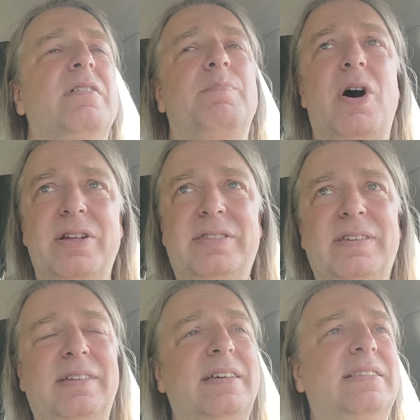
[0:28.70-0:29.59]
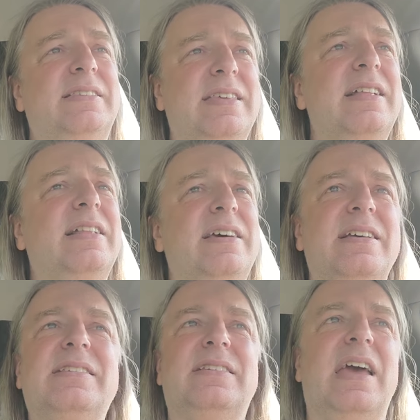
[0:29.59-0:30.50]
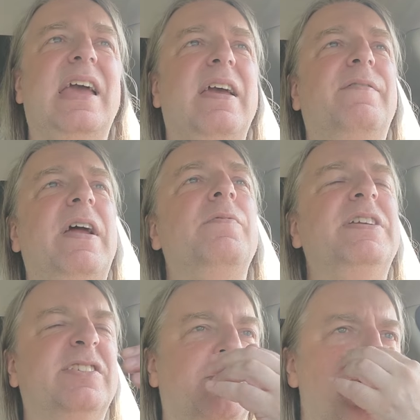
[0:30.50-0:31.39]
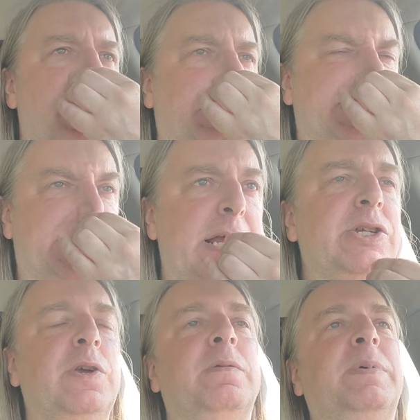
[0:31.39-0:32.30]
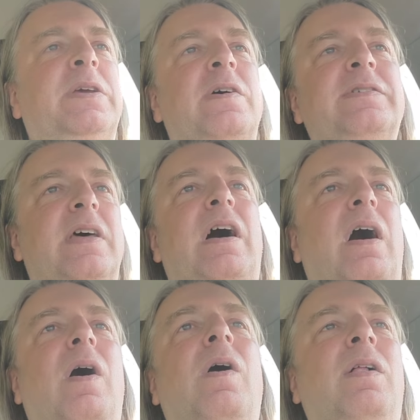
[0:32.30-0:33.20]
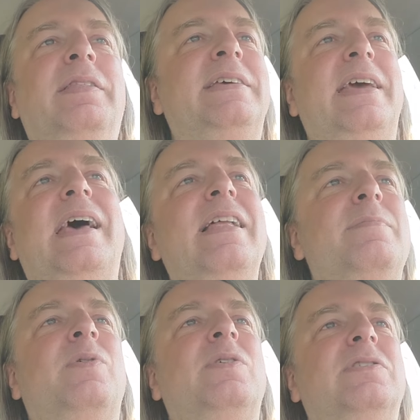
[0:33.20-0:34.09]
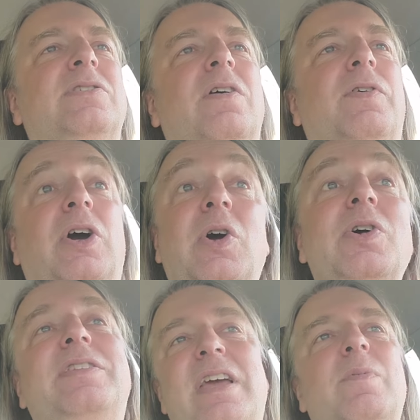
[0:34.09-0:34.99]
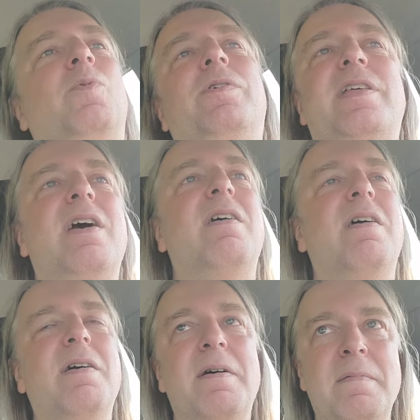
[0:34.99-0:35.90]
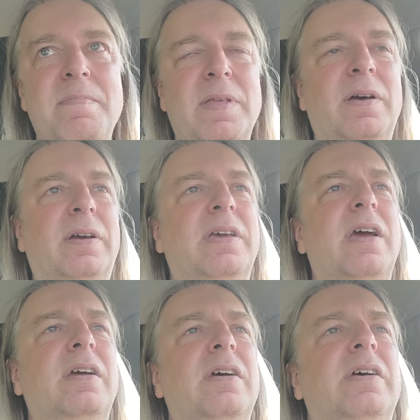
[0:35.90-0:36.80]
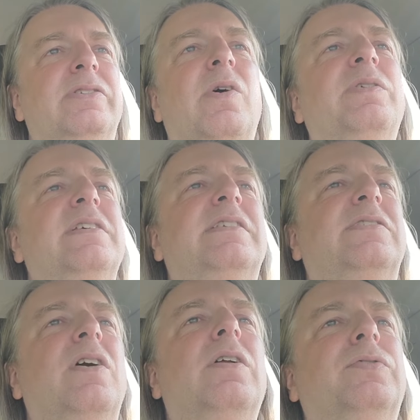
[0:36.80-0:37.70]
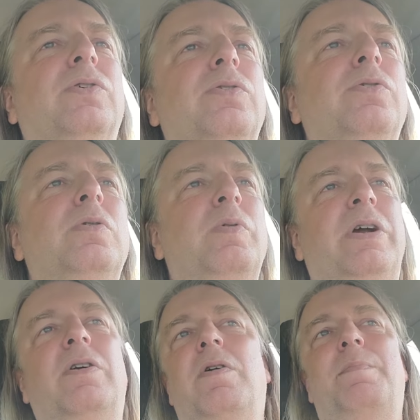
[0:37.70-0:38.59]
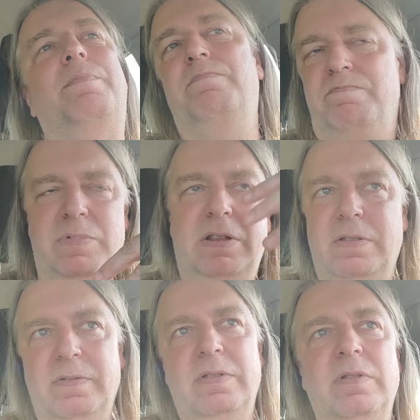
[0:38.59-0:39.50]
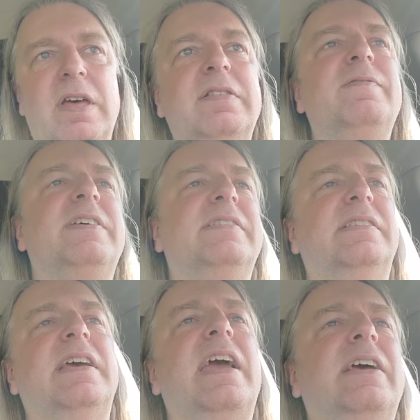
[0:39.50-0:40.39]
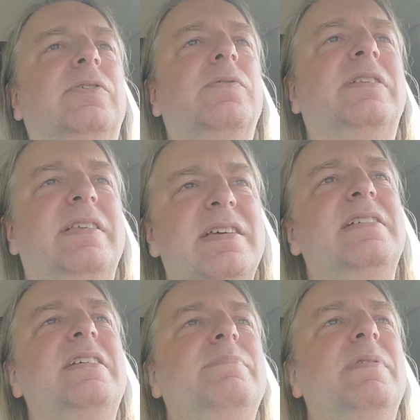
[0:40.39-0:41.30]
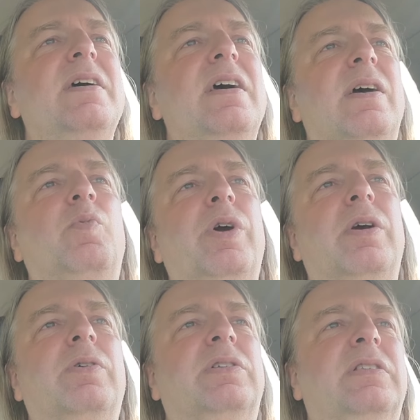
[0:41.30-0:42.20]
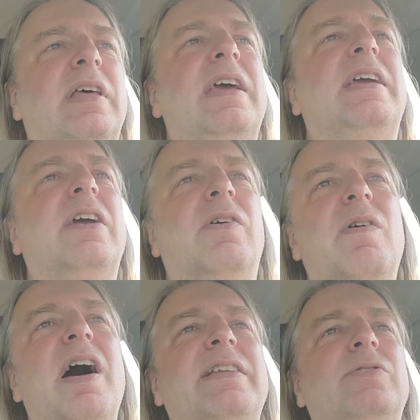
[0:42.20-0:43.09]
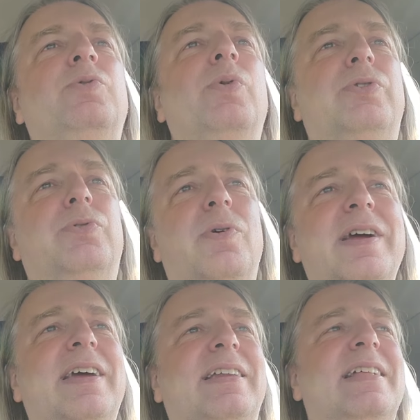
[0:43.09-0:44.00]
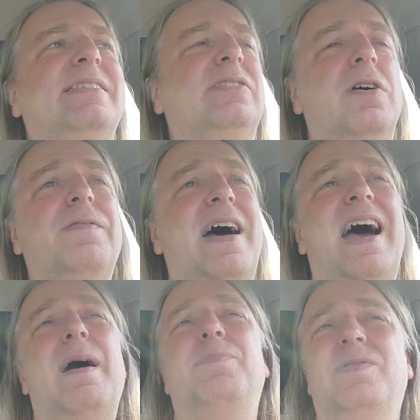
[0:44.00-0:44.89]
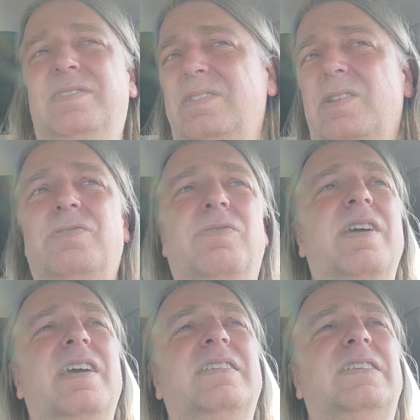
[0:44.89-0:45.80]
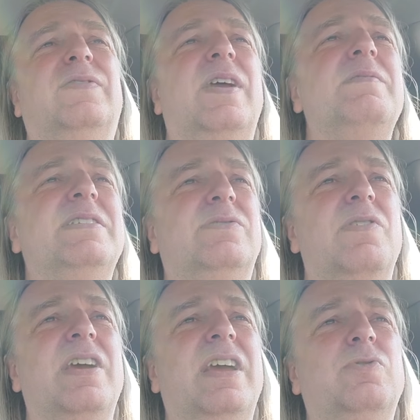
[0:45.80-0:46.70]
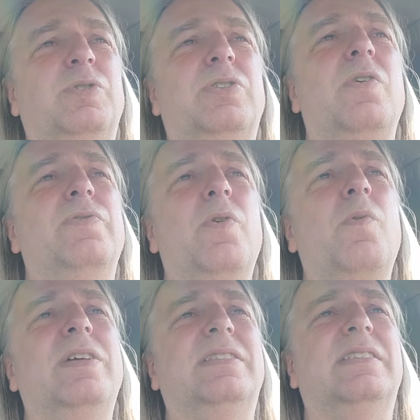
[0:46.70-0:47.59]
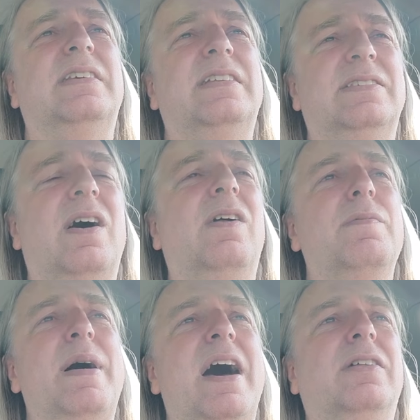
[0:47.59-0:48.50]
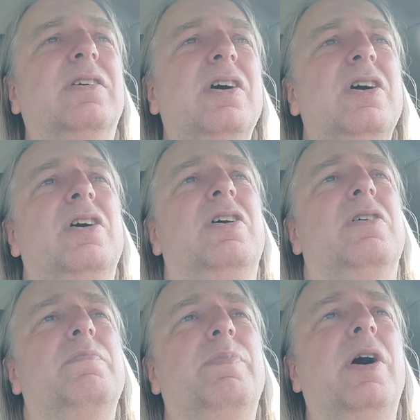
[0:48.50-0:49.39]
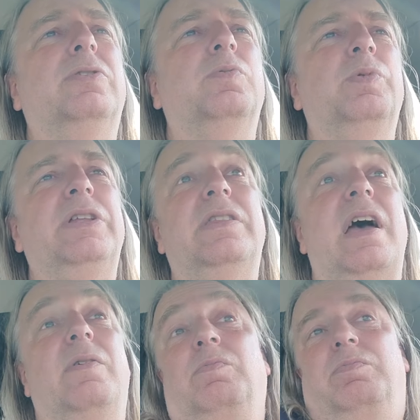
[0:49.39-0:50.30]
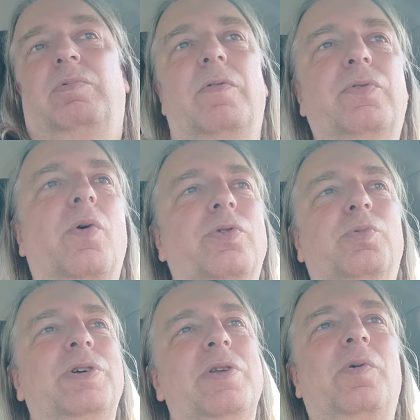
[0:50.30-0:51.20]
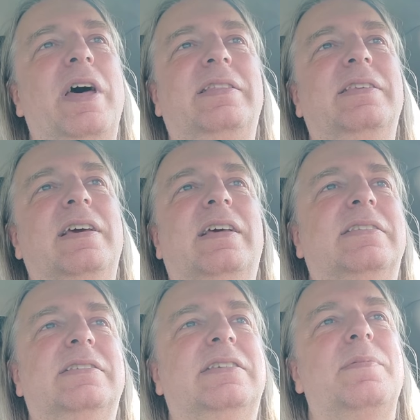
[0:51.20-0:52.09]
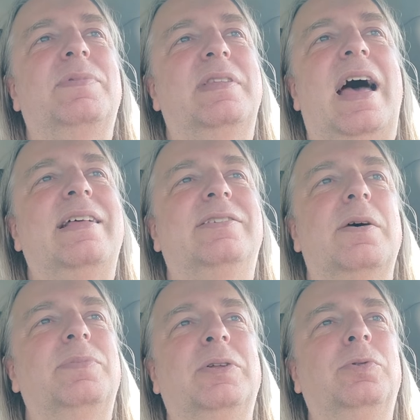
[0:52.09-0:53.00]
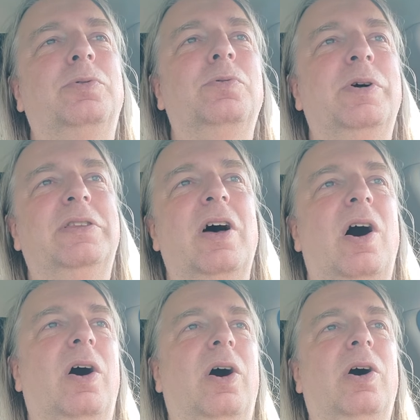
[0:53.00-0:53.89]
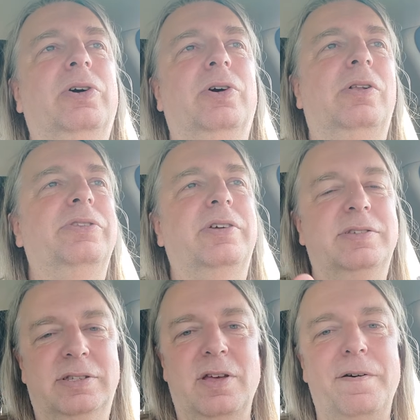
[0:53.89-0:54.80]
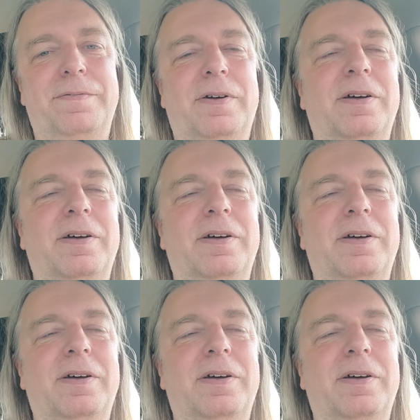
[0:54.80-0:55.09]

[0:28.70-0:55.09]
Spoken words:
But it still is a very strong session because all the elements of a good game were there. Okay, so this is Call of Cthulhu. We're an investigator team. We're taking a ride into a train and stuff happens in the train. It's very strange. We don't know what it's all about, but of course we know that has something to do with occult stuff.